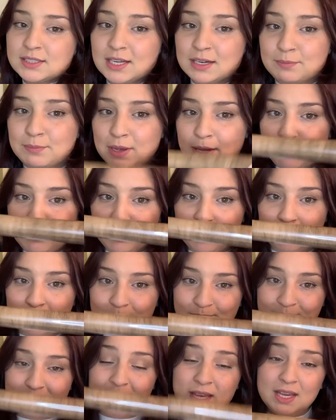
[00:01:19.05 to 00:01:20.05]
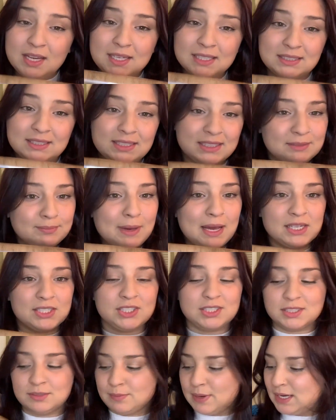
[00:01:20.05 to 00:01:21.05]
paper because this
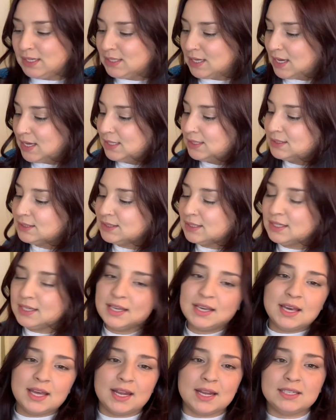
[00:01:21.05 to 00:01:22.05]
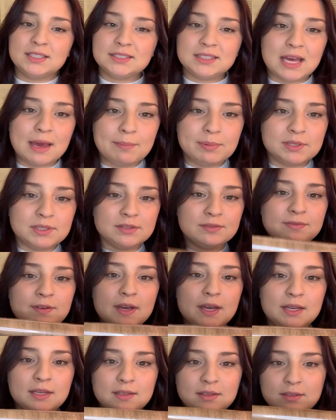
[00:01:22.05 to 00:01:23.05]
matches my desk, and I just happened to
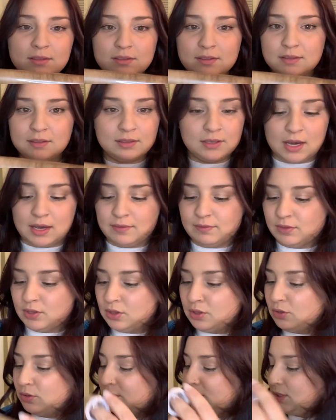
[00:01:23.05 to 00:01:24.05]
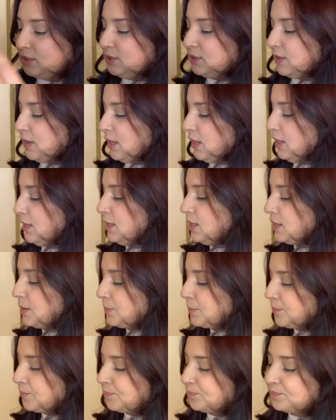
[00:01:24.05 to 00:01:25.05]
find kind of the closest thing,
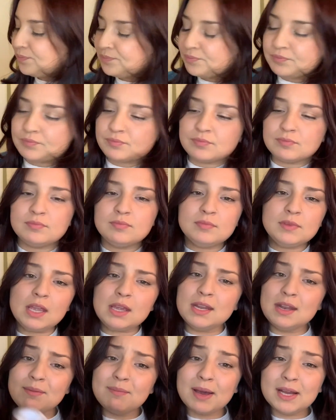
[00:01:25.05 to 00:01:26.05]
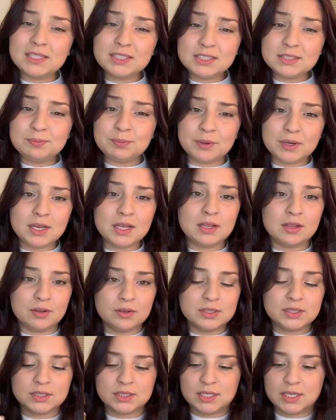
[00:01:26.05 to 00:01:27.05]
and it matches pretty
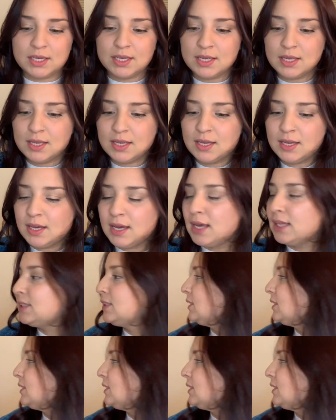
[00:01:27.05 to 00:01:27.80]
closely. And since